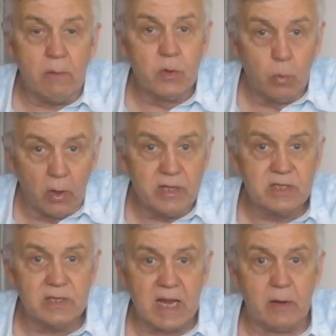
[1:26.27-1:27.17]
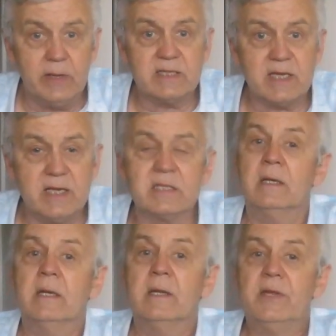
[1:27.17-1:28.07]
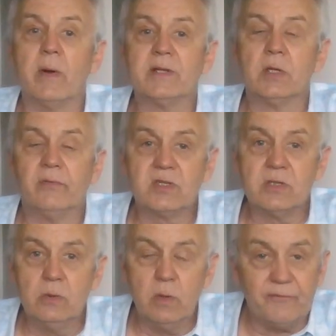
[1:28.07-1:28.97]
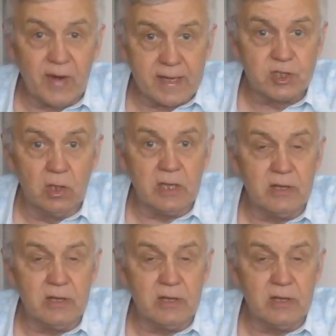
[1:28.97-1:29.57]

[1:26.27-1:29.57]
the Warrington now, and it says they went over to France early.